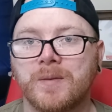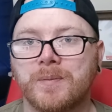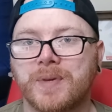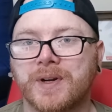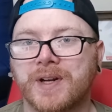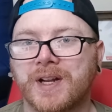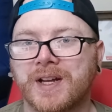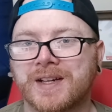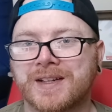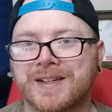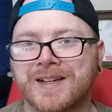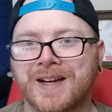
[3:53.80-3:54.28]

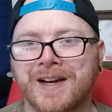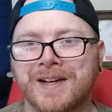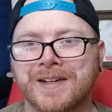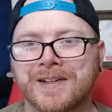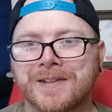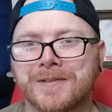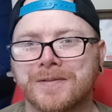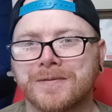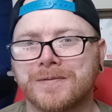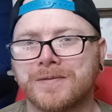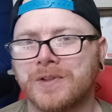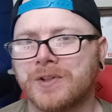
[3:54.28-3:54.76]
but I
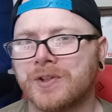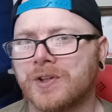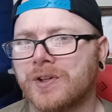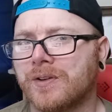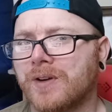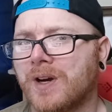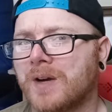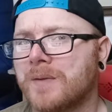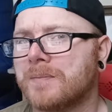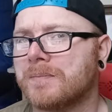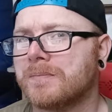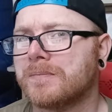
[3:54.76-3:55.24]
kind of, you
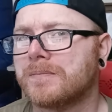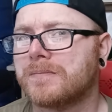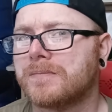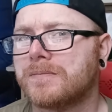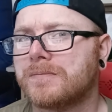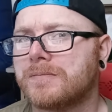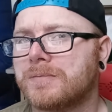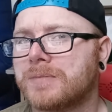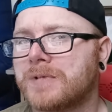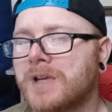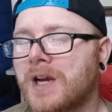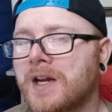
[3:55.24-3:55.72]
know, I'm
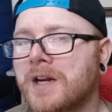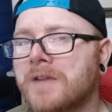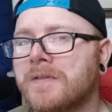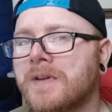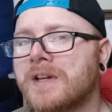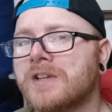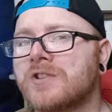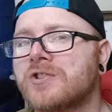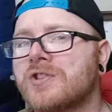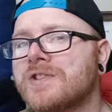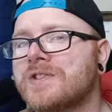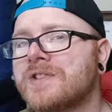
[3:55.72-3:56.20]
kind of
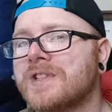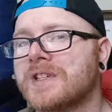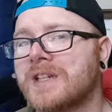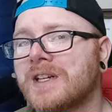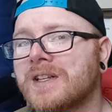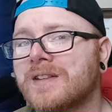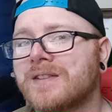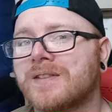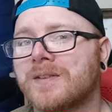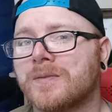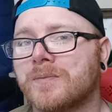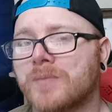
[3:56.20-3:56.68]
anxious to
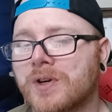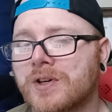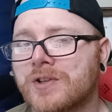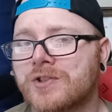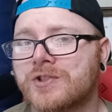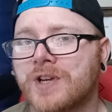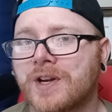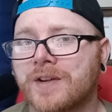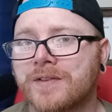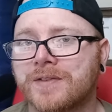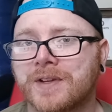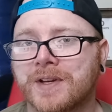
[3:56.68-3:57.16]
get the
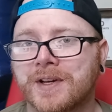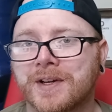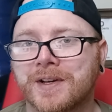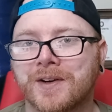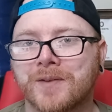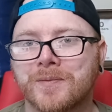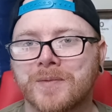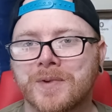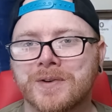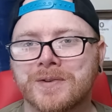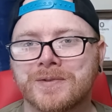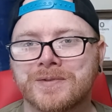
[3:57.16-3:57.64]
merch out
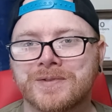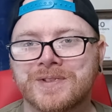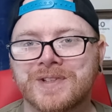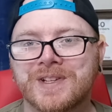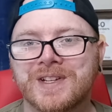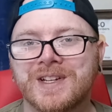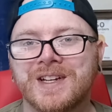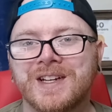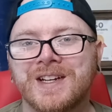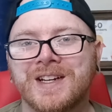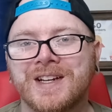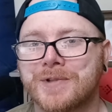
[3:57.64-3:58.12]
there
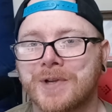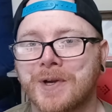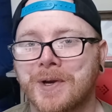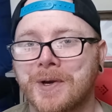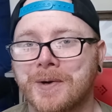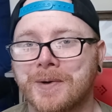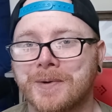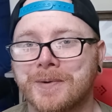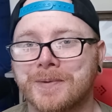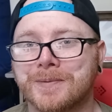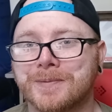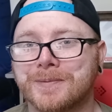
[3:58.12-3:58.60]
almost.
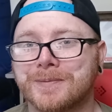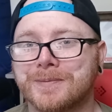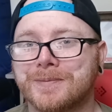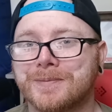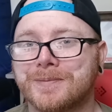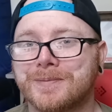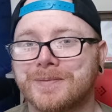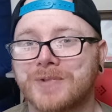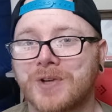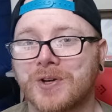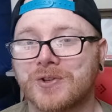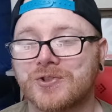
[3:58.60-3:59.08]
So
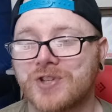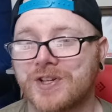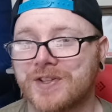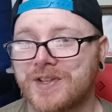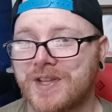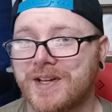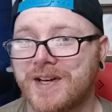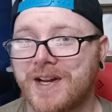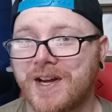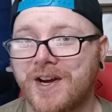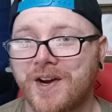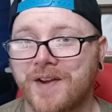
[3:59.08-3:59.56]
go
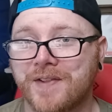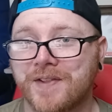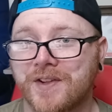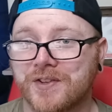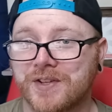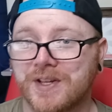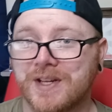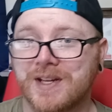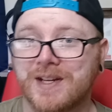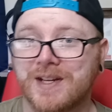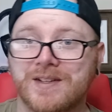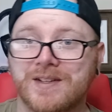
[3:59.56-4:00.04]
check that out on
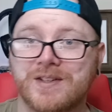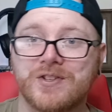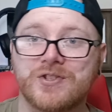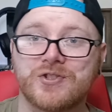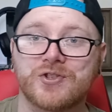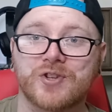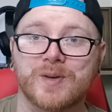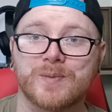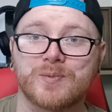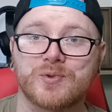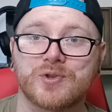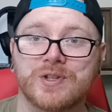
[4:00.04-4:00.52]
the in the
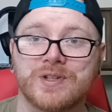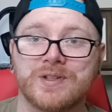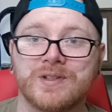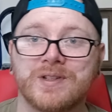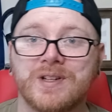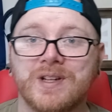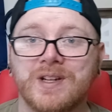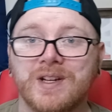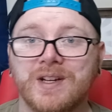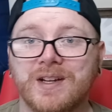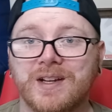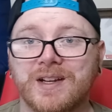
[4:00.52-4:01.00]

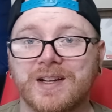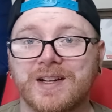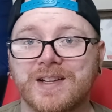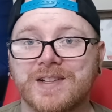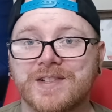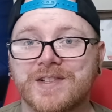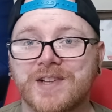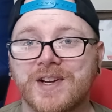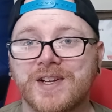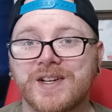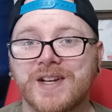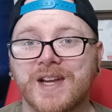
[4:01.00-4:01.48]
description. It
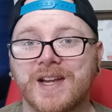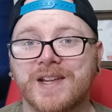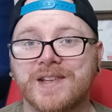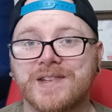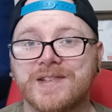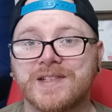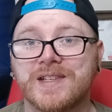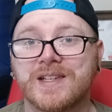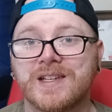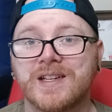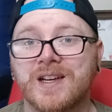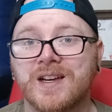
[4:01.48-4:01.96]
is on
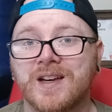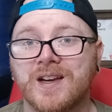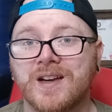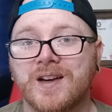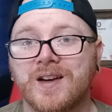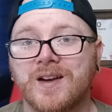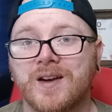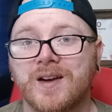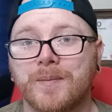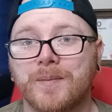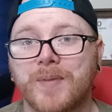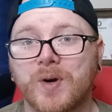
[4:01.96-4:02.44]
Etsy,
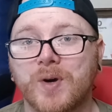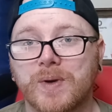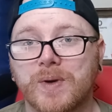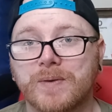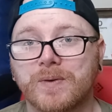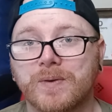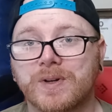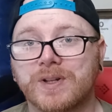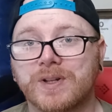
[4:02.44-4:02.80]
but we